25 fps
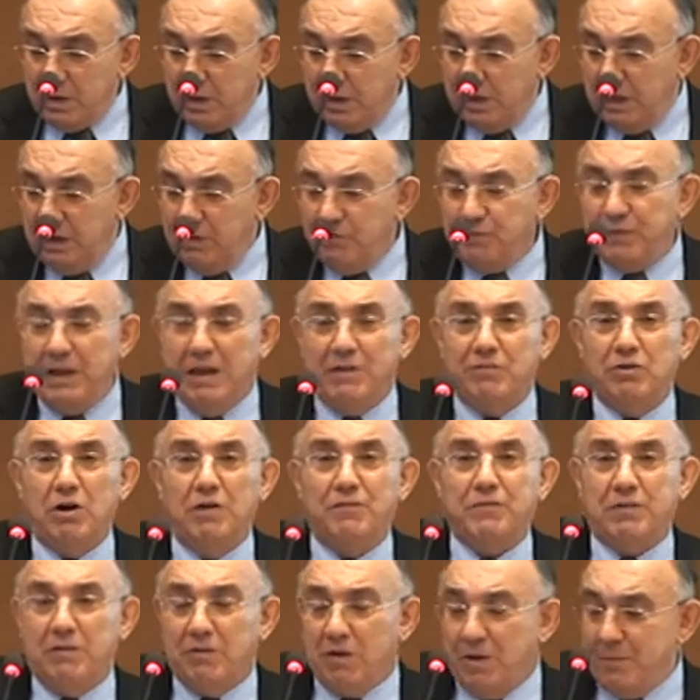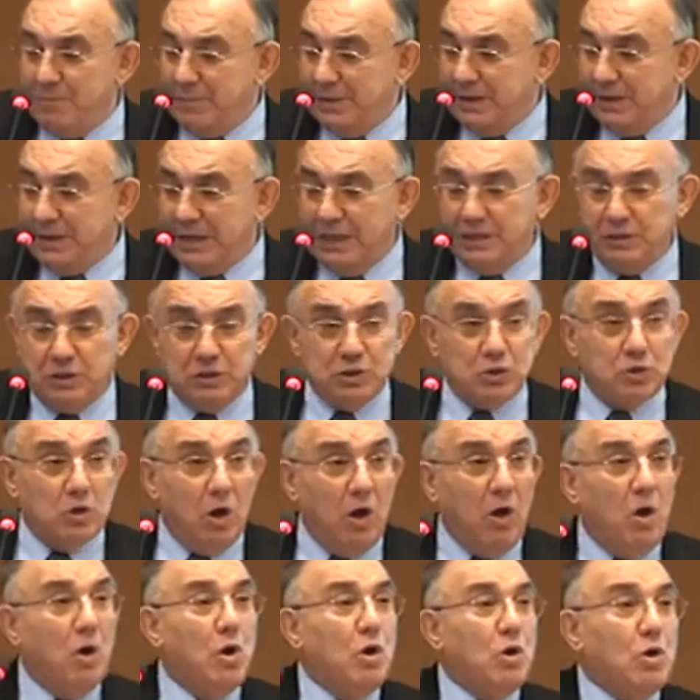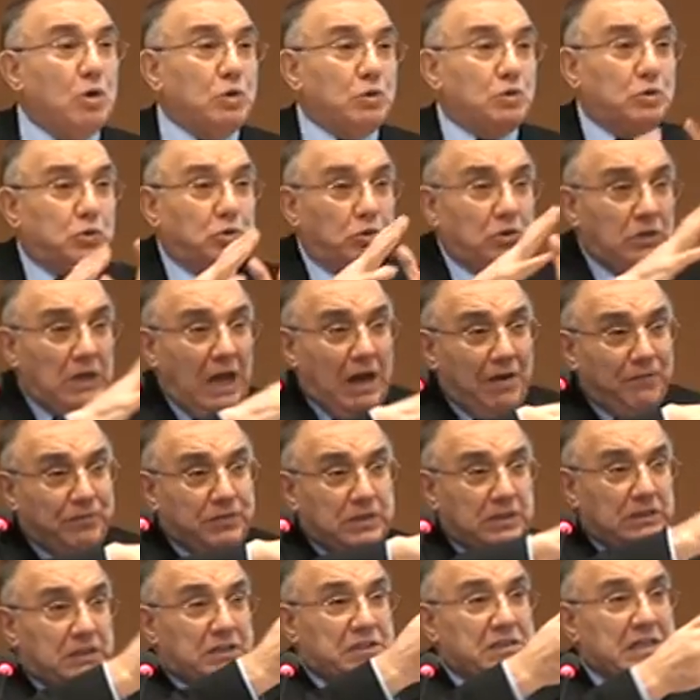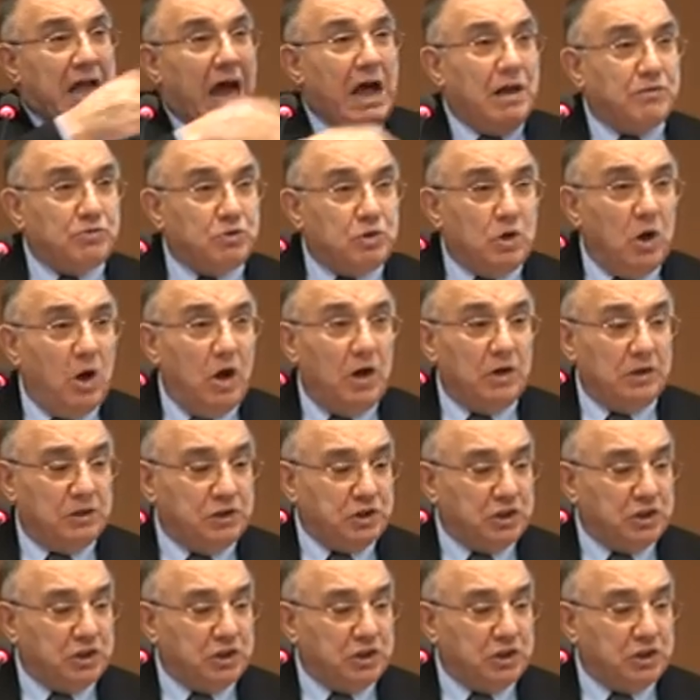in favor of developing countries. So soon after the downturn, the